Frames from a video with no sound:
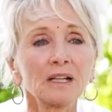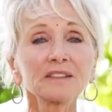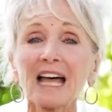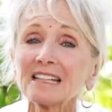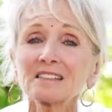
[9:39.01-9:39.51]

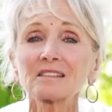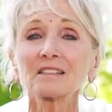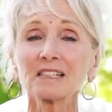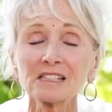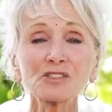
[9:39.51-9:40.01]
That
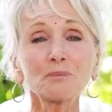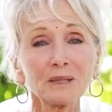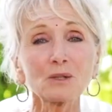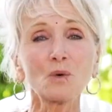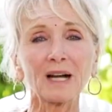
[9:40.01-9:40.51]
is a
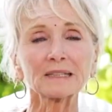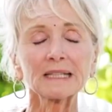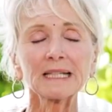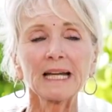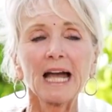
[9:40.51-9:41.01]
big one.
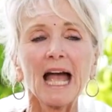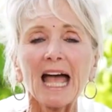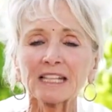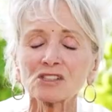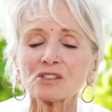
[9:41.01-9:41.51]

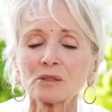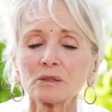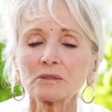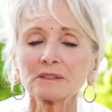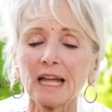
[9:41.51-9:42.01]
And so